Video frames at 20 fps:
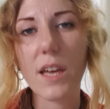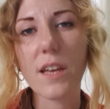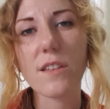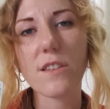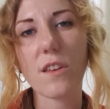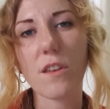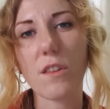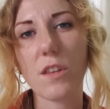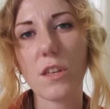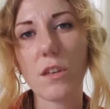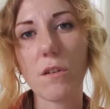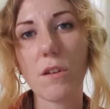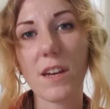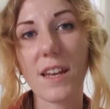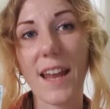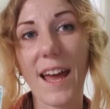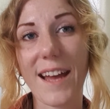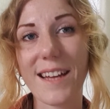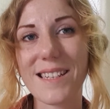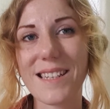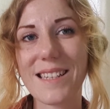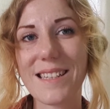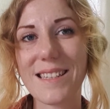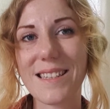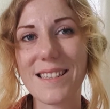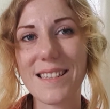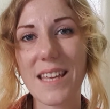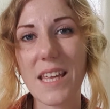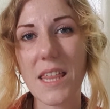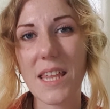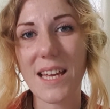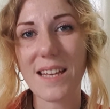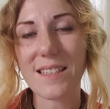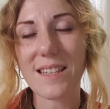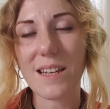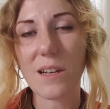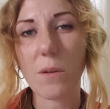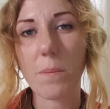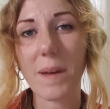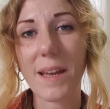so that you can actually see things
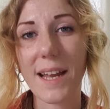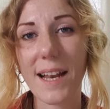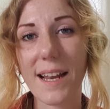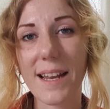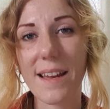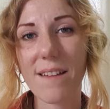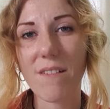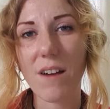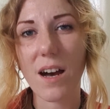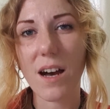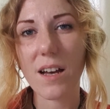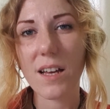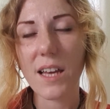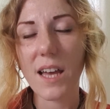a little bit clearer